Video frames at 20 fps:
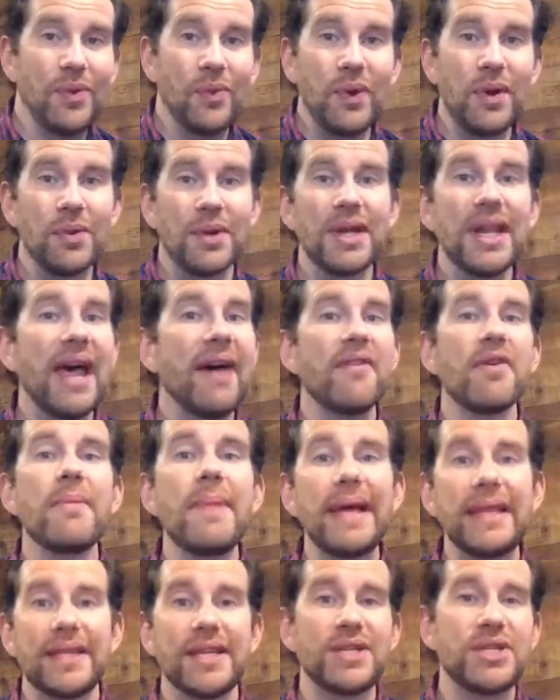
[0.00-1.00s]
We were never
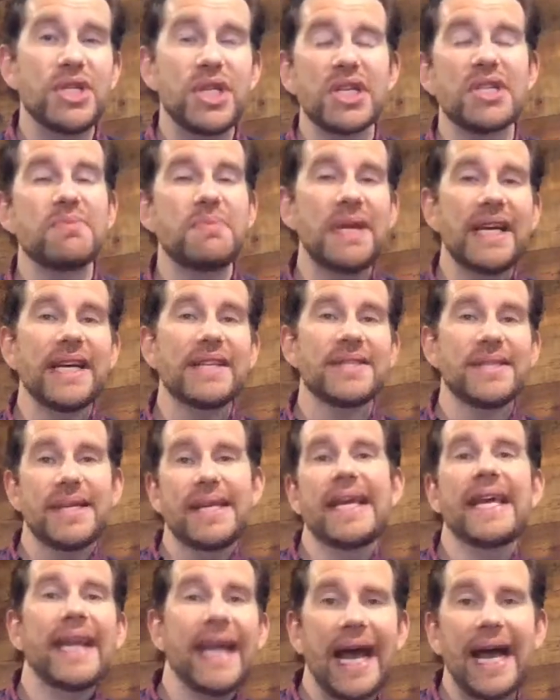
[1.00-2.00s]
meant to just be a
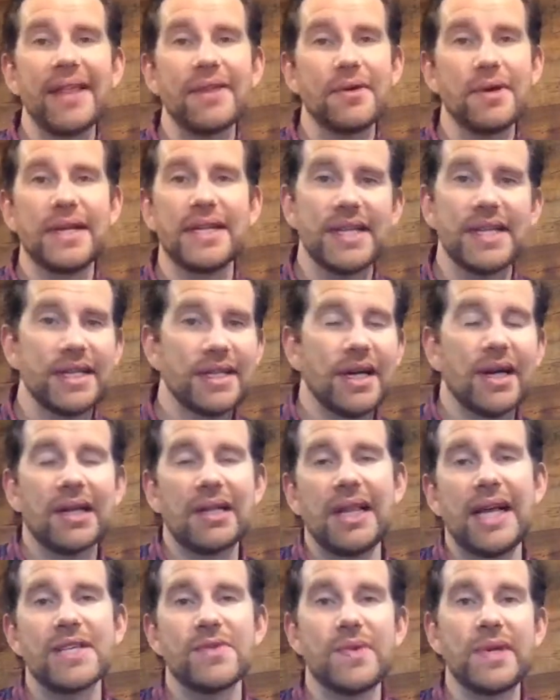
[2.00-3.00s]
Sunday gathering, as I talked
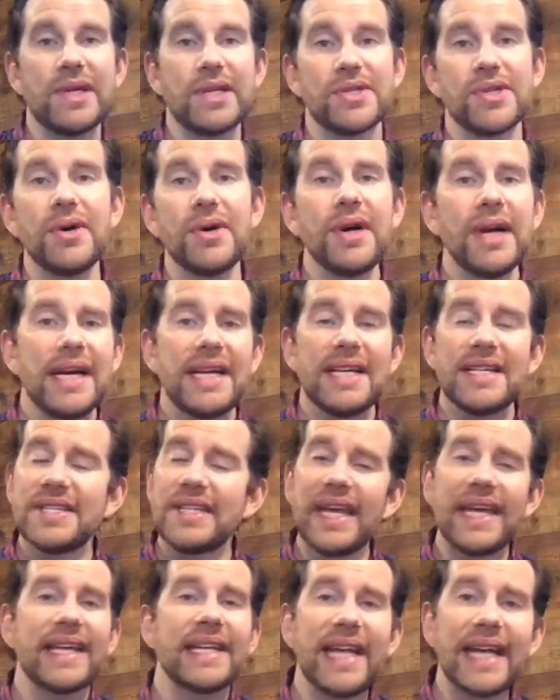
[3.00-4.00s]
last week. So
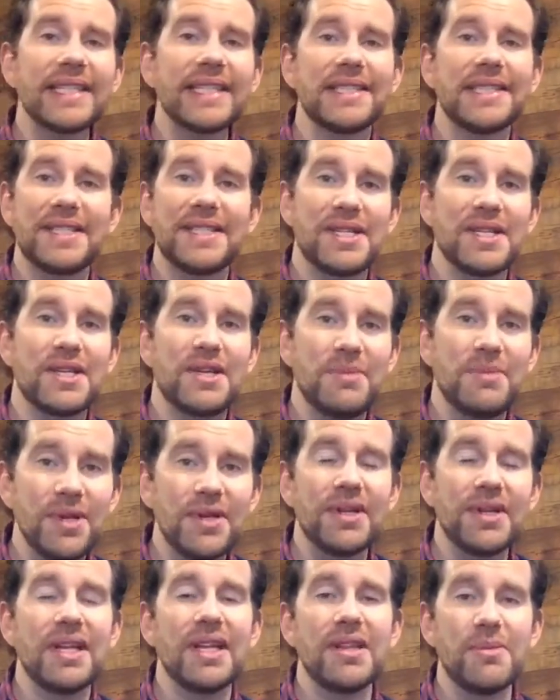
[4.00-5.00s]
stay connected to the
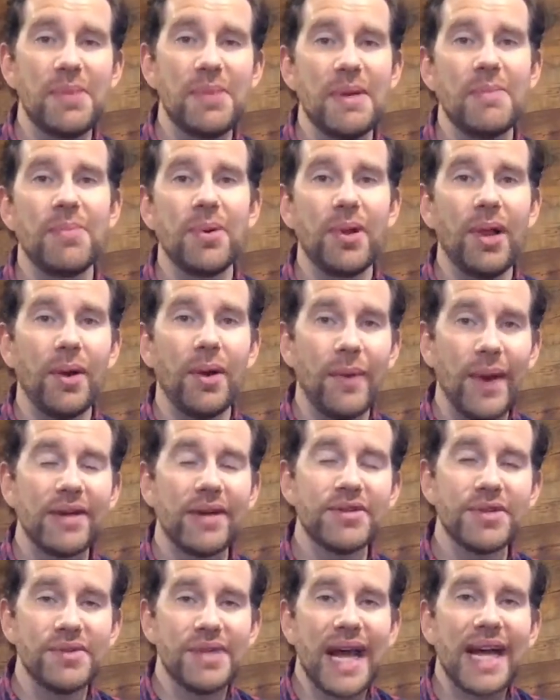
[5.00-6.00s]
community and the people around
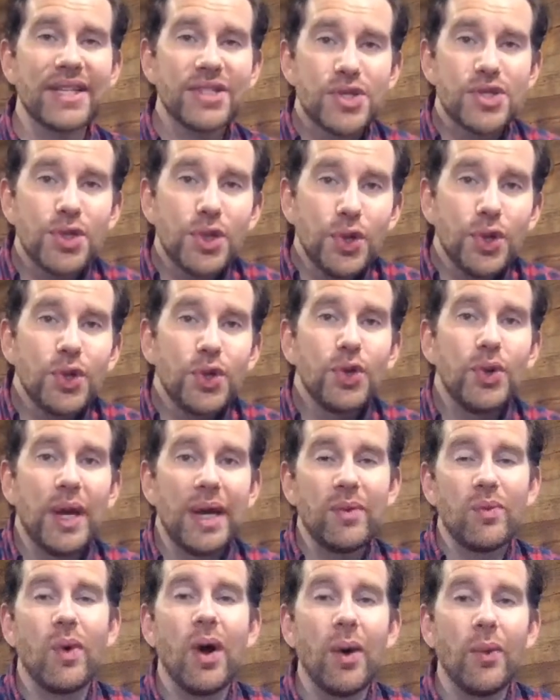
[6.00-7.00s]
you. That's who
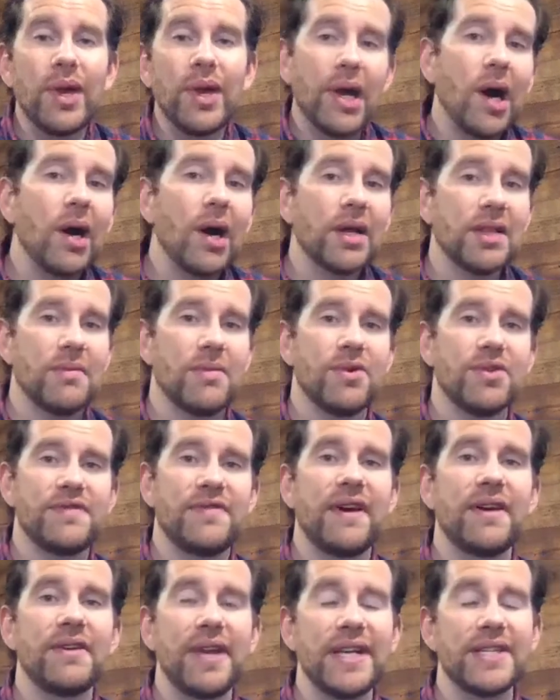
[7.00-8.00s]
and what we are at the most
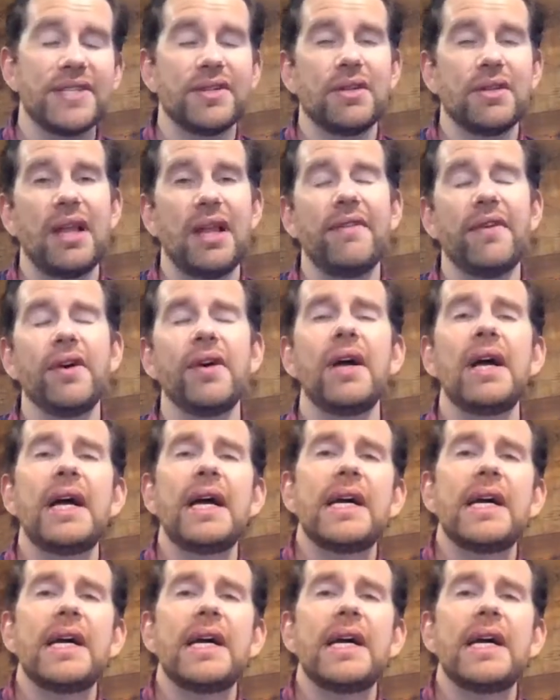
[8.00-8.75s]
foundational level.